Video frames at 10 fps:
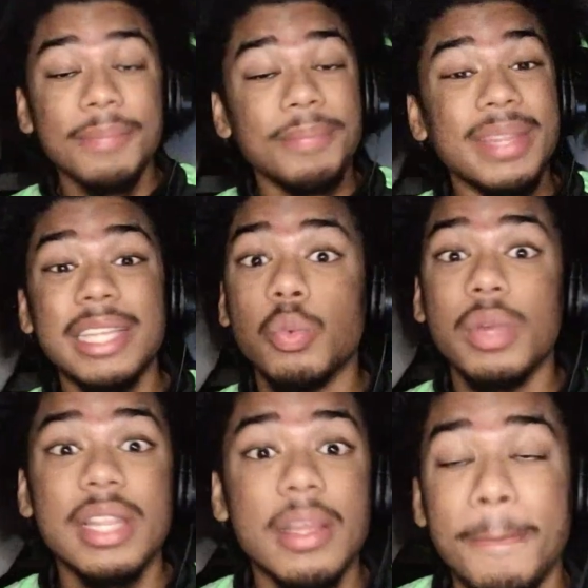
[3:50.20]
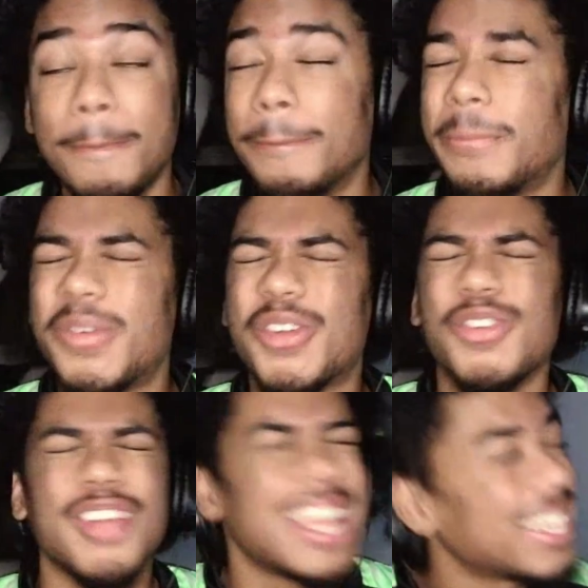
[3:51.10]
is one of the
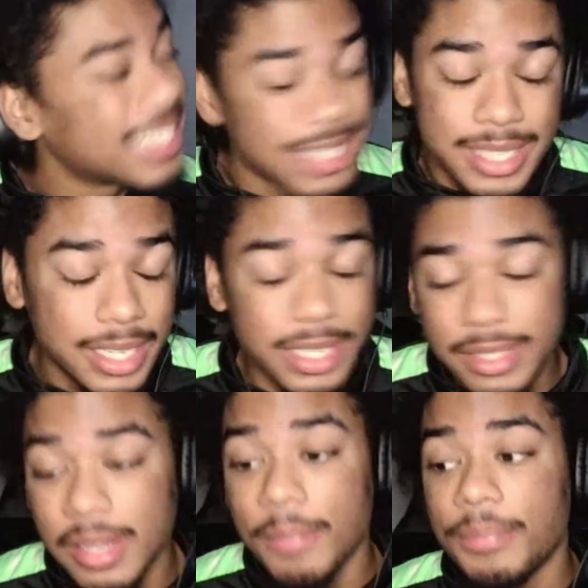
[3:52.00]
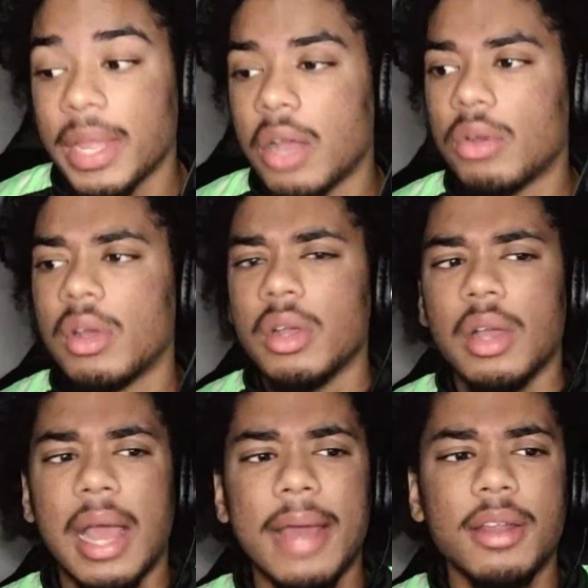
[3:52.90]
greatest things. Now,
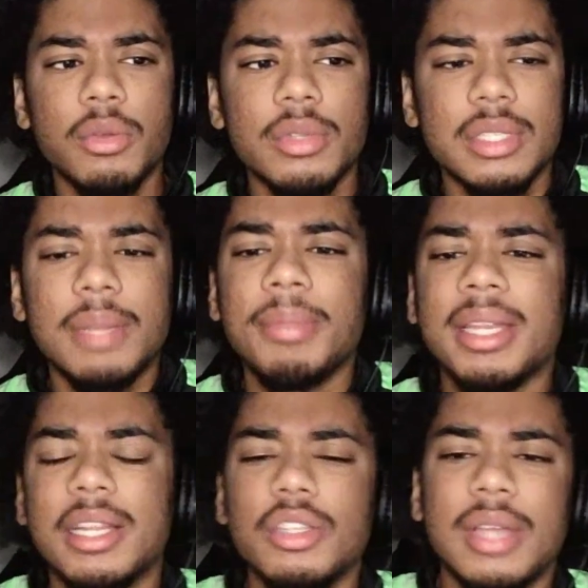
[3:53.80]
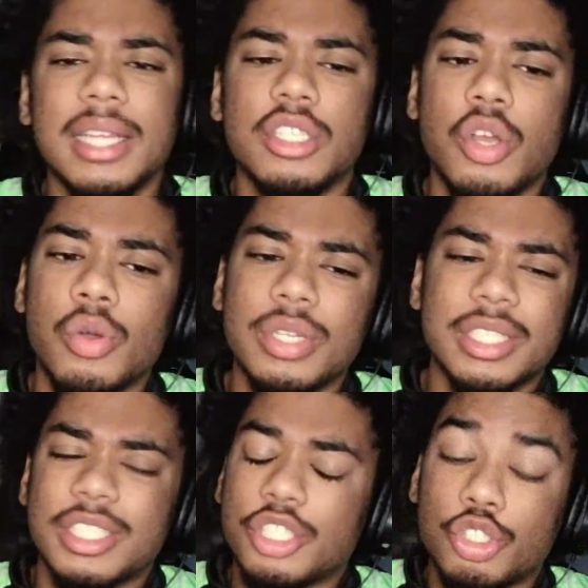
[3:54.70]
I know I'm not telling you guys to go just
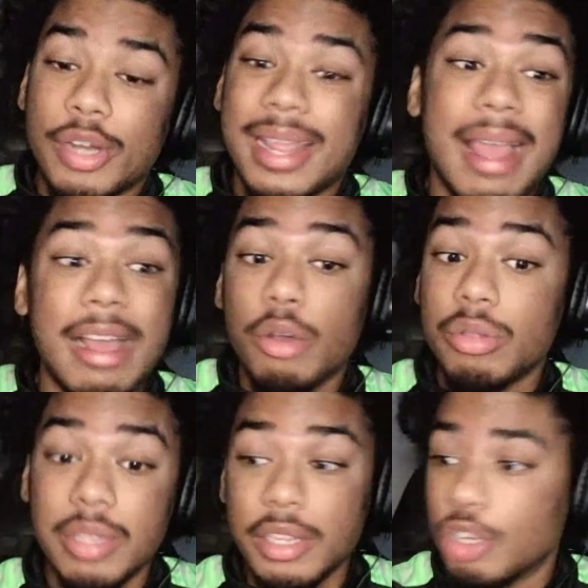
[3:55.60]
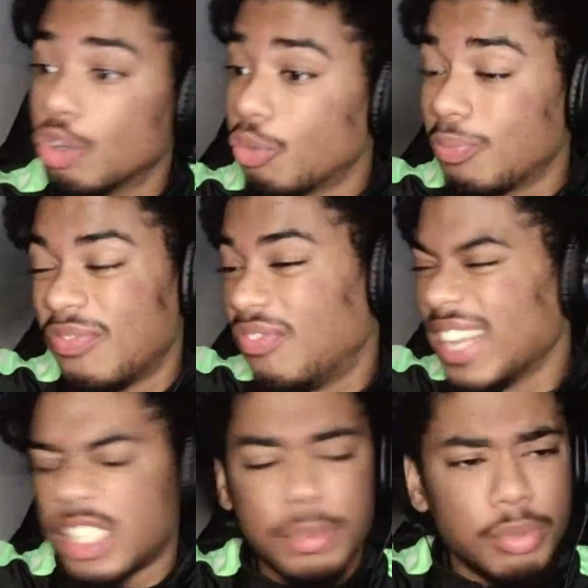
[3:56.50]
straight healthy
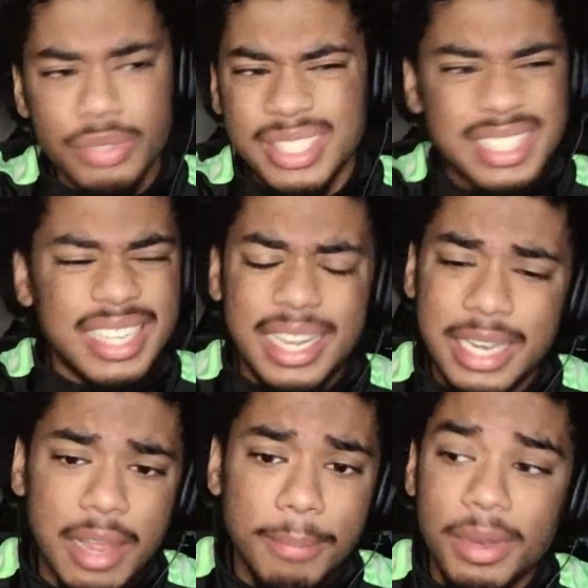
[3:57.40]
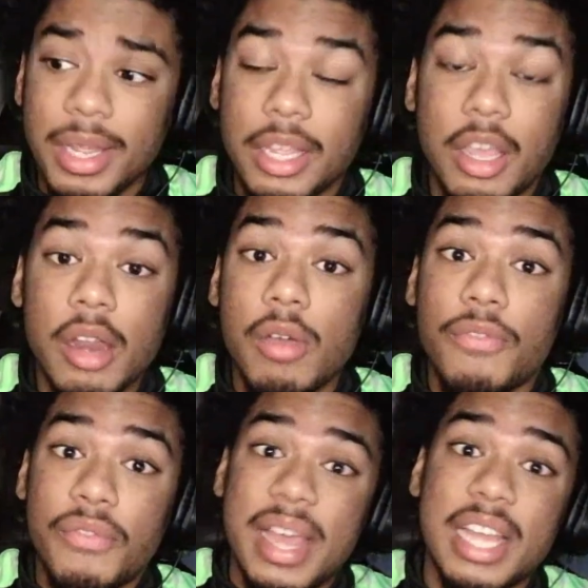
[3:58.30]
vegetables and shit like that, but, like, cut out
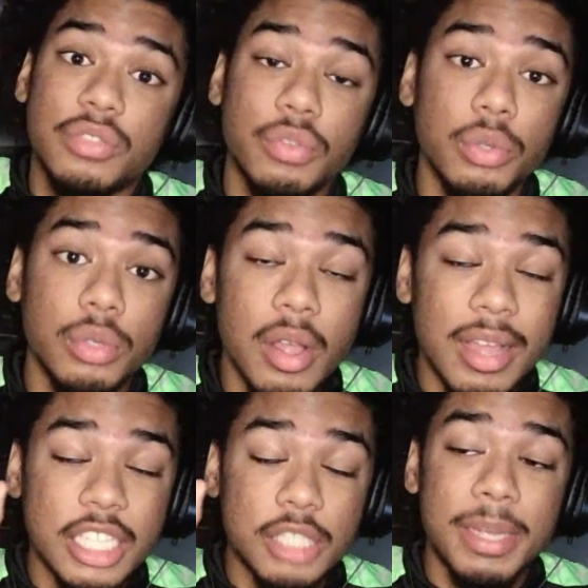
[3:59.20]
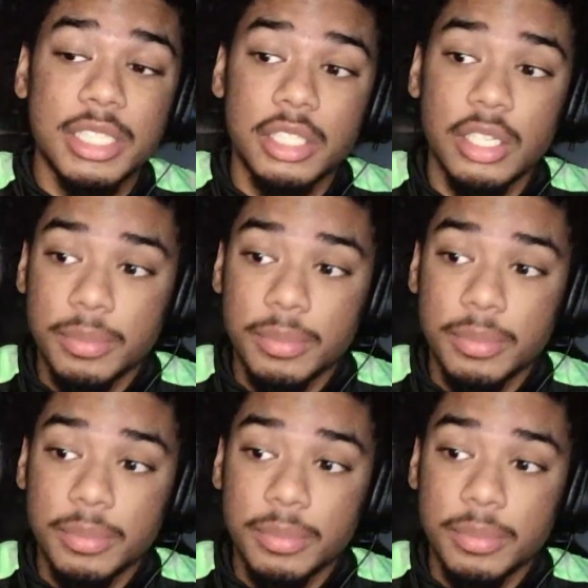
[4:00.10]
fast food, especially.